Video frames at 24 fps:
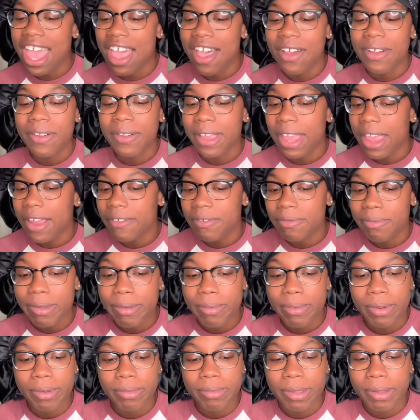I don't care for
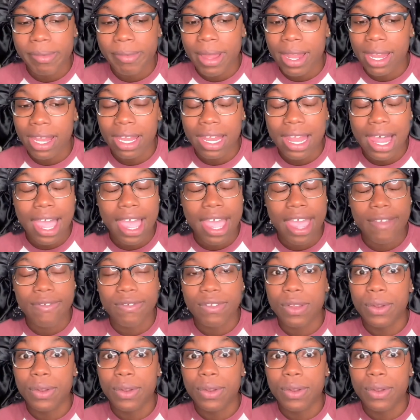people to be my life.